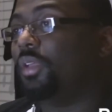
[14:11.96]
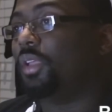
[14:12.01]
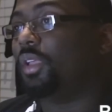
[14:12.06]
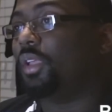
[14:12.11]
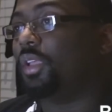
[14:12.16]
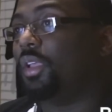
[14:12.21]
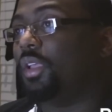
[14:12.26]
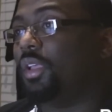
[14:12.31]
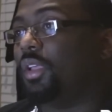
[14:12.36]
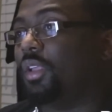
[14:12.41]

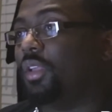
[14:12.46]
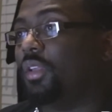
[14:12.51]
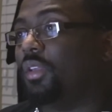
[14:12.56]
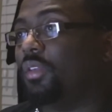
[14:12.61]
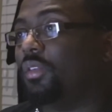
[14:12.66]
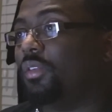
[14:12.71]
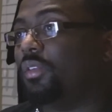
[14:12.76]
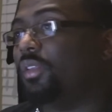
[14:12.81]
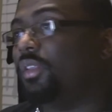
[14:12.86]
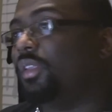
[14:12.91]

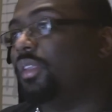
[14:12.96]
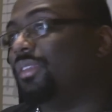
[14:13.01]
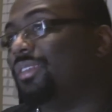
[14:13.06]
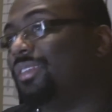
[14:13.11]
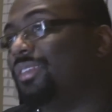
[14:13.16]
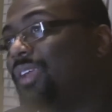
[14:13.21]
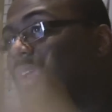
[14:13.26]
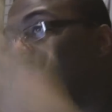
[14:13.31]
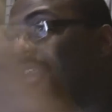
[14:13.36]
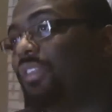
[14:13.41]
And
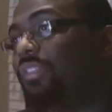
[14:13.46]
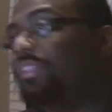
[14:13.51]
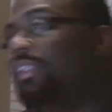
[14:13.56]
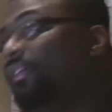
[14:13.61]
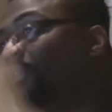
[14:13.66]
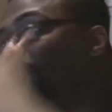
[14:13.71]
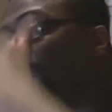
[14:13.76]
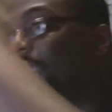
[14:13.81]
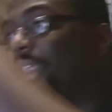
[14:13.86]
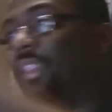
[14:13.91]
it's
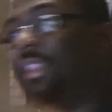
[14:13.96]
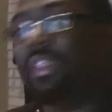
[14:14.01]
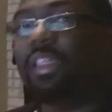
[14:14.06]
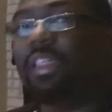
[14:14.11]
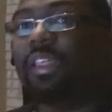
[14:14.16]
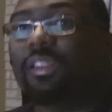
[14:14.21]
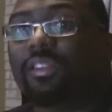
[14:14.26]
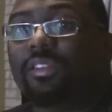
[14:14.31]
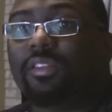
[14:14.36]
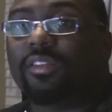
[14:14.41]
stuff like
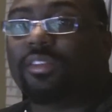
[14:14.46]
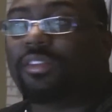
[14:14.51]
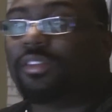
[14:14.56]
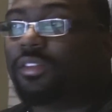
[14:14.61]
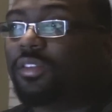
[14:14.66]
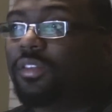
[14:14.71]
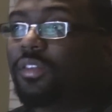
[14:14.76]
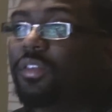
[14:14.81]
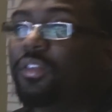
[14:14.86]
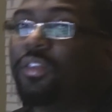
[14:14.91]
this,